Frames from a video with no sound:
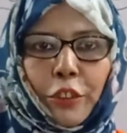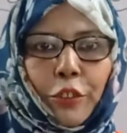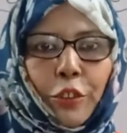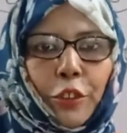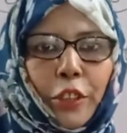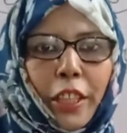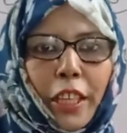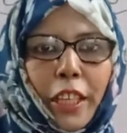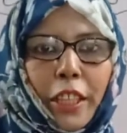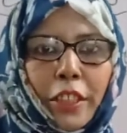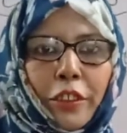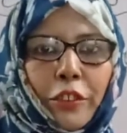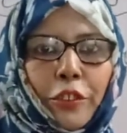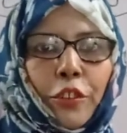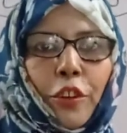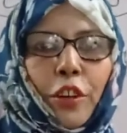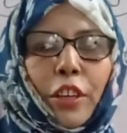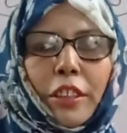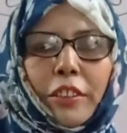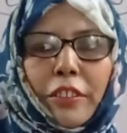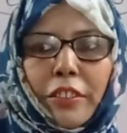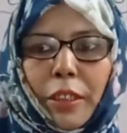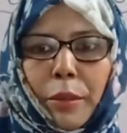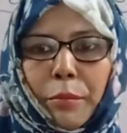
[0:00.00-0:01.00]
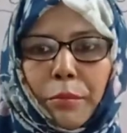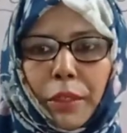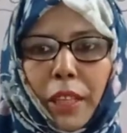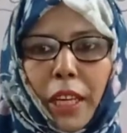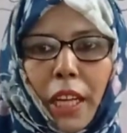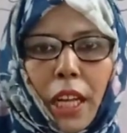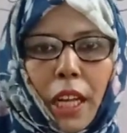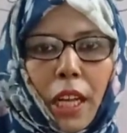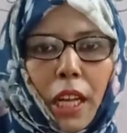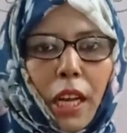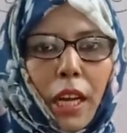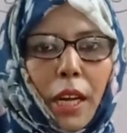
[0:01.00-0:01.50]
So there is not
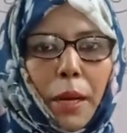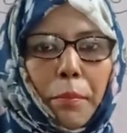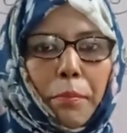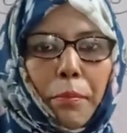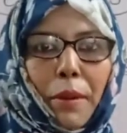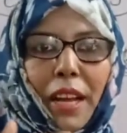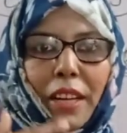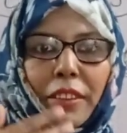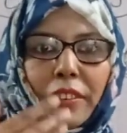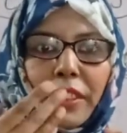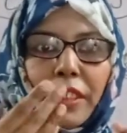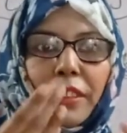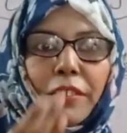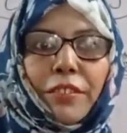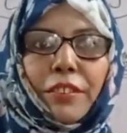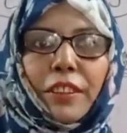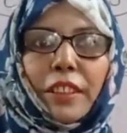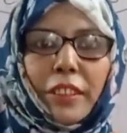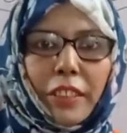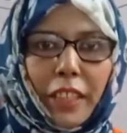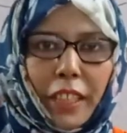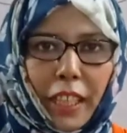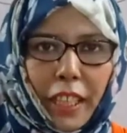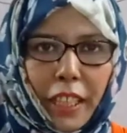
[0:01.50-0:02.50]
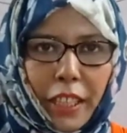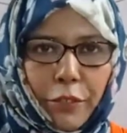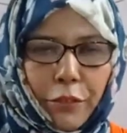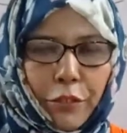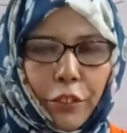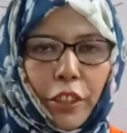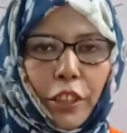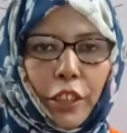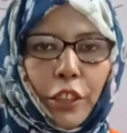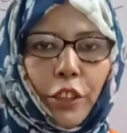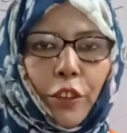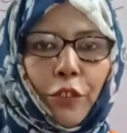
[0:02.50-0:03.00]
something present physically in
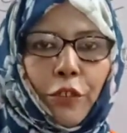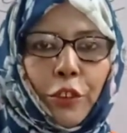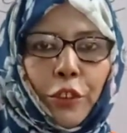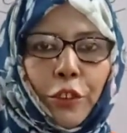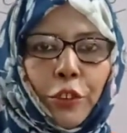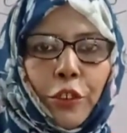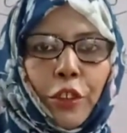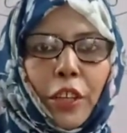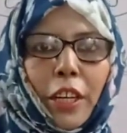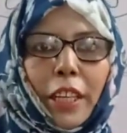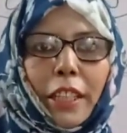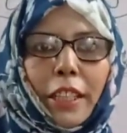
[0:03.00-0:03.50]
front of you,